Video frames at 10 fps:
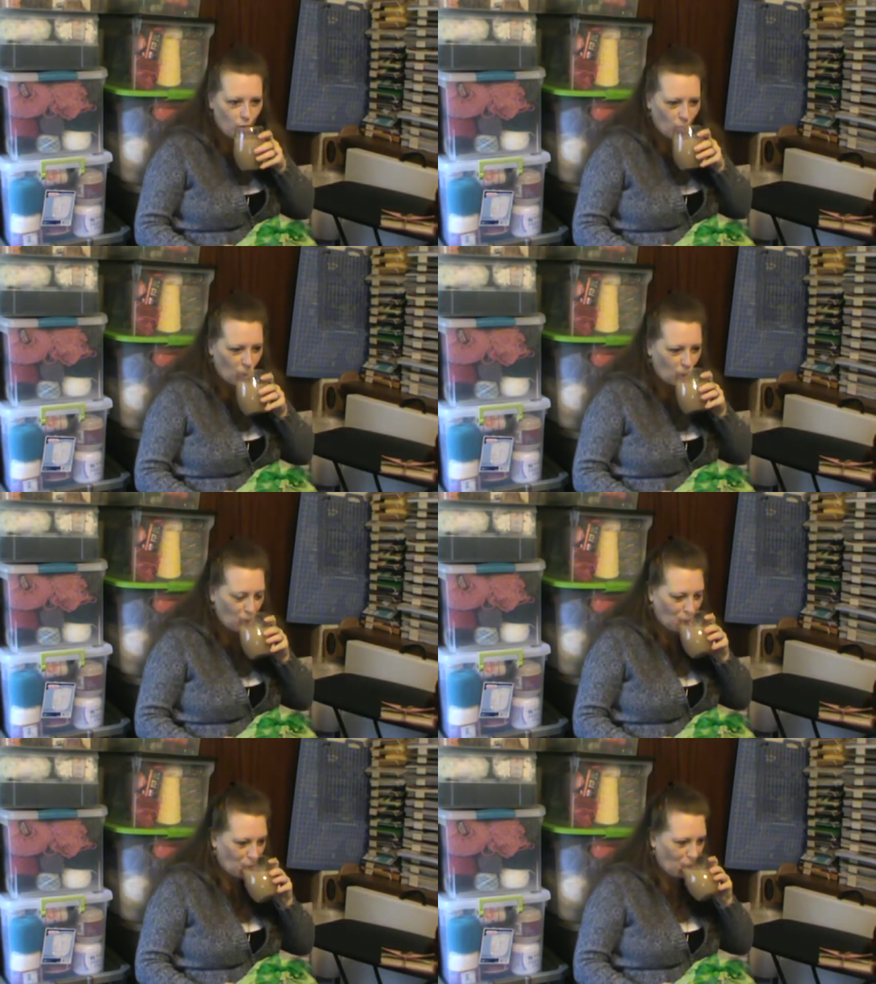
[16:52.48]

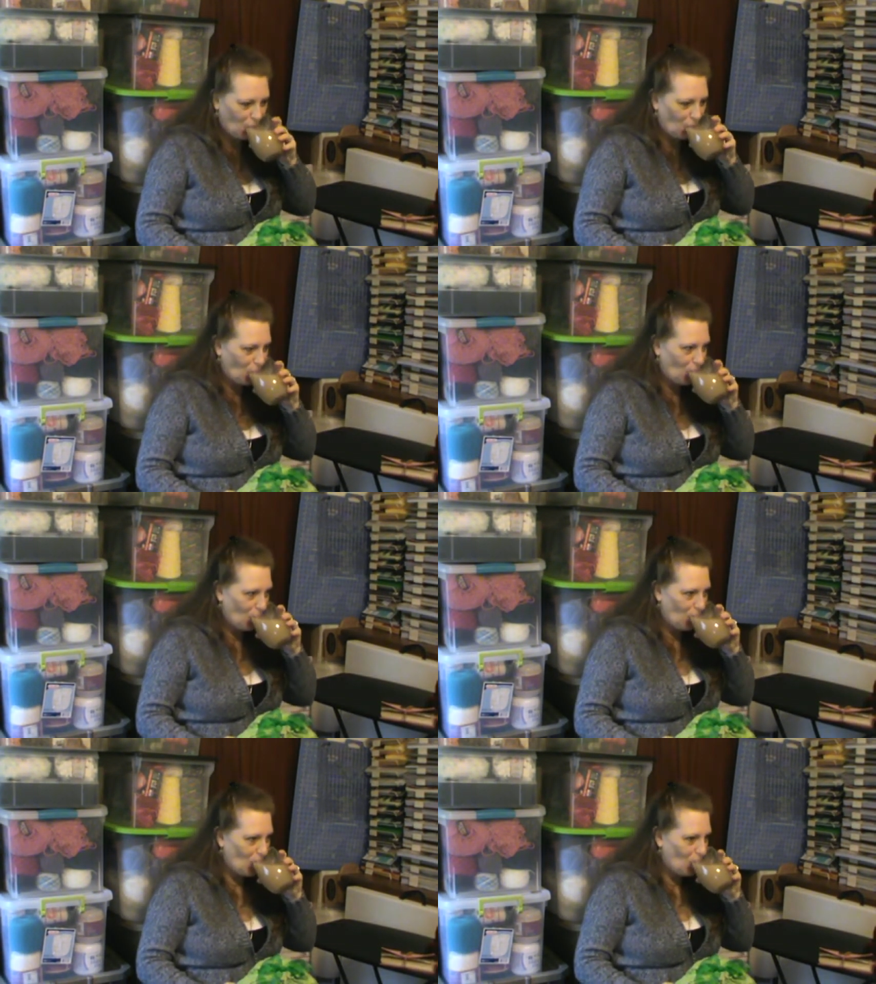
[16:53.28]

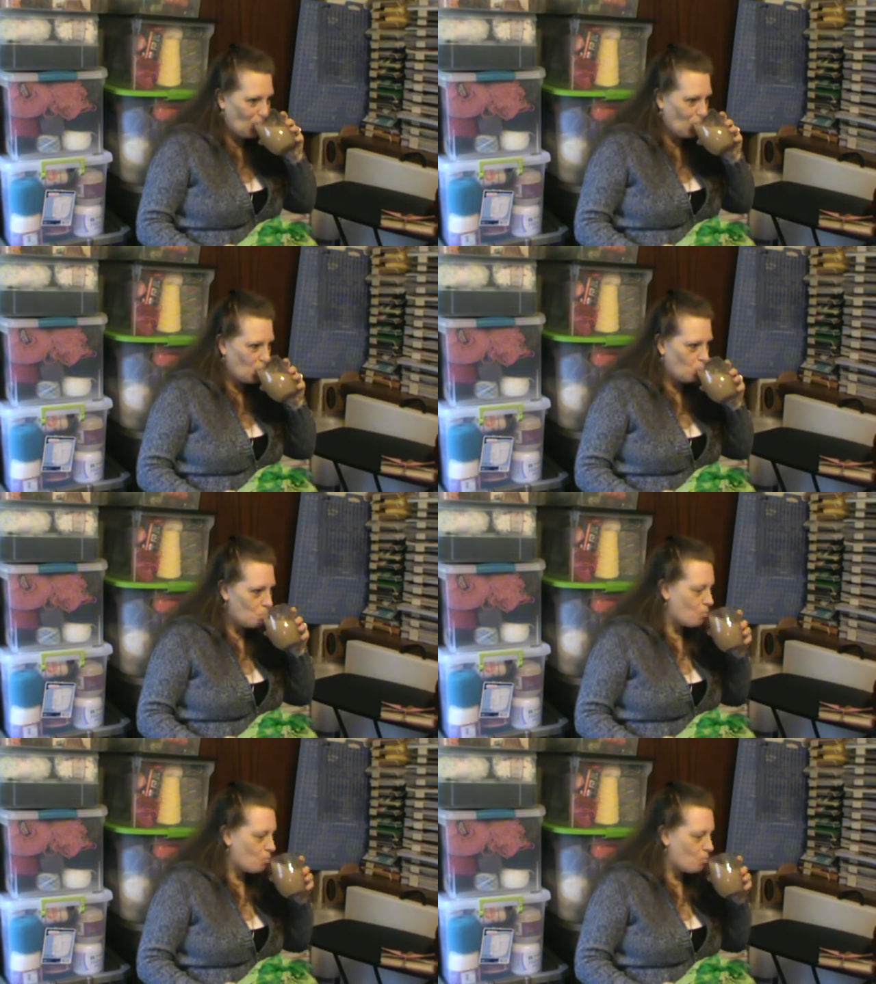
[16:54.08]
Nothing is said.